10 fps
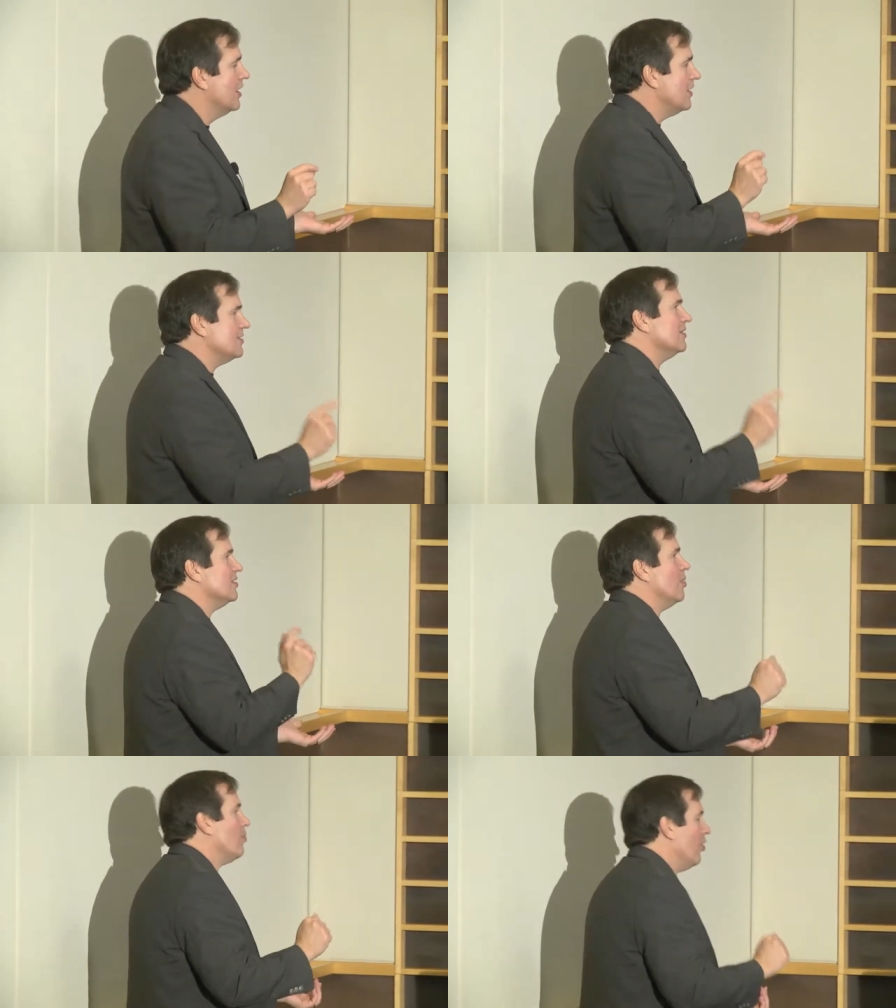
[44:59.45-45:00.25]
This is
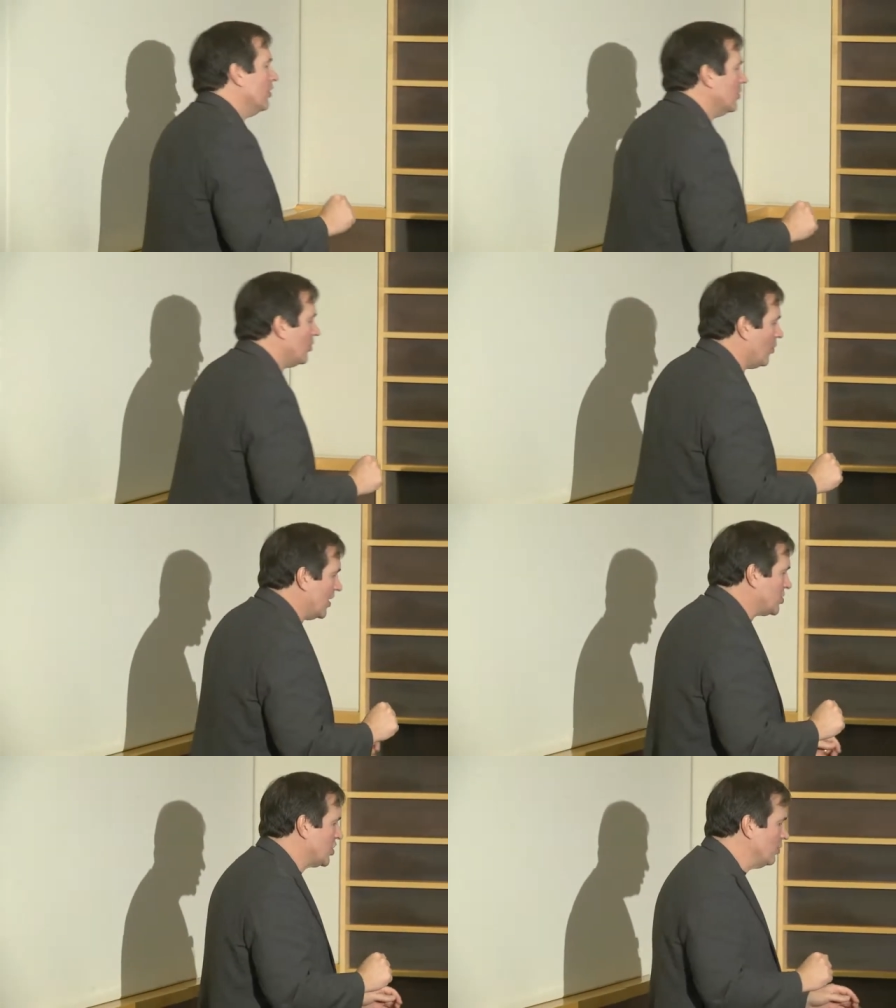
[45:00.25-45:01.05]
an important
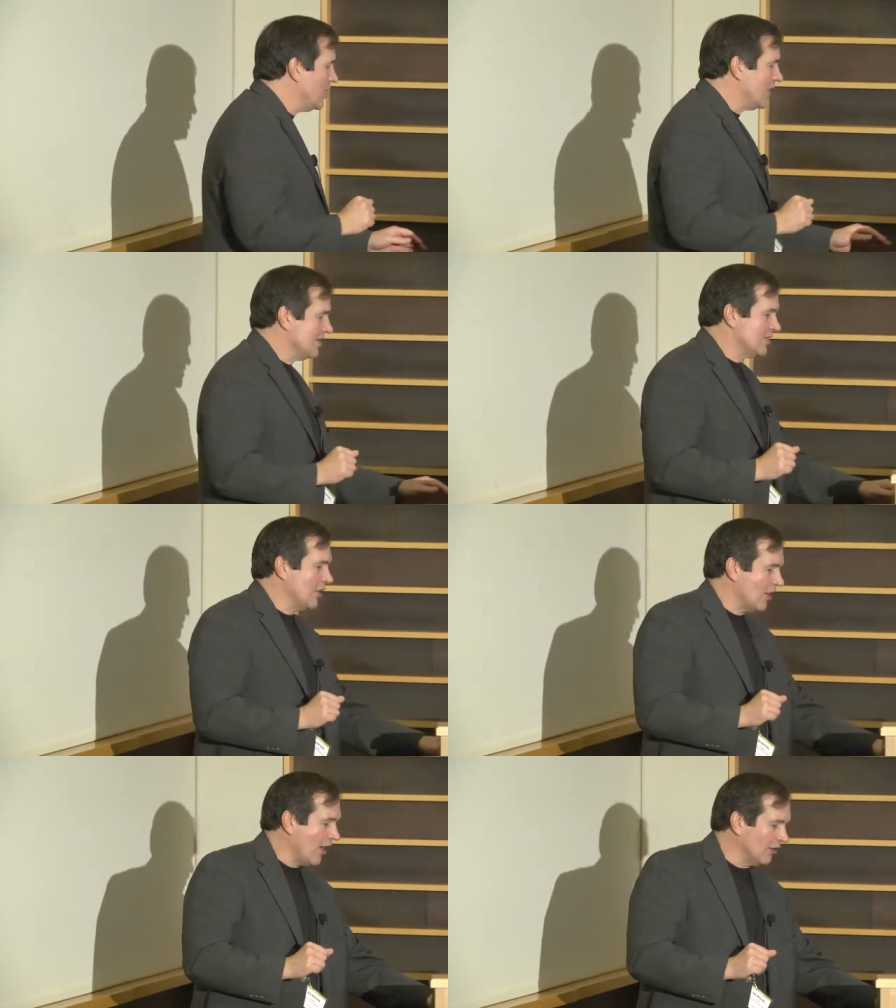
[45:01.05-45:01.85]
question because
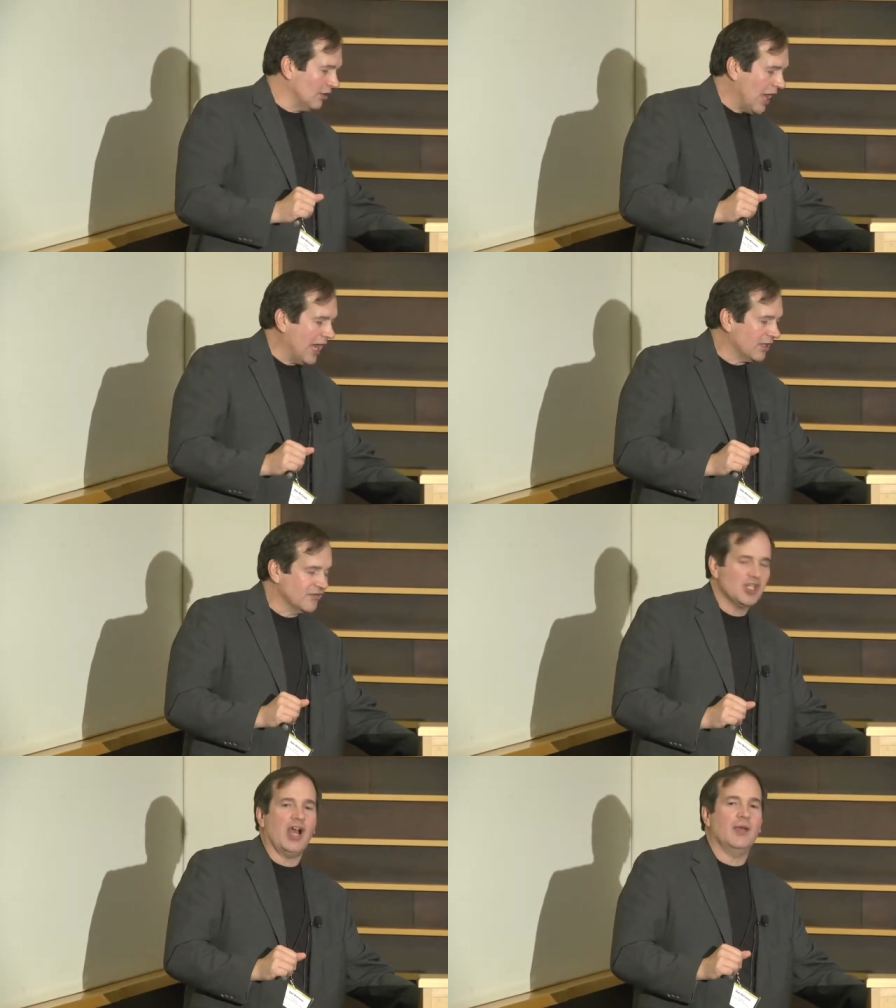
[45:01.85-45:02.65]
there are a lot
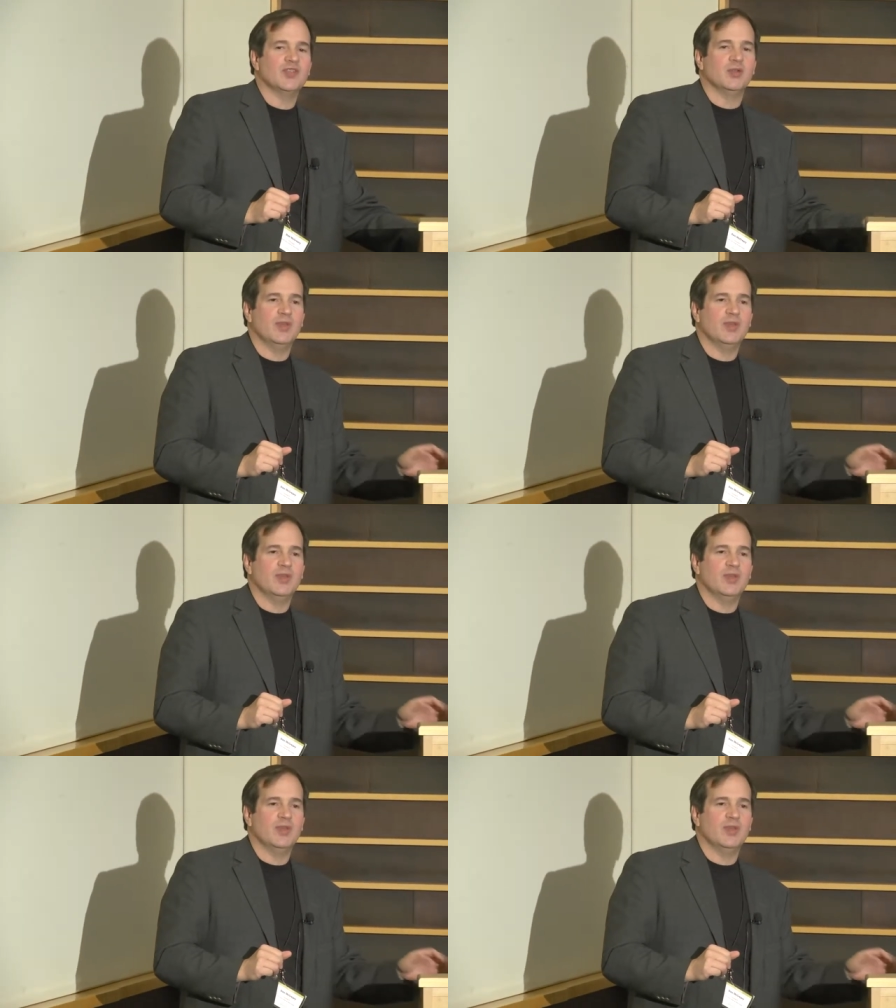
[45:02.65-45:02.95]
of jobs in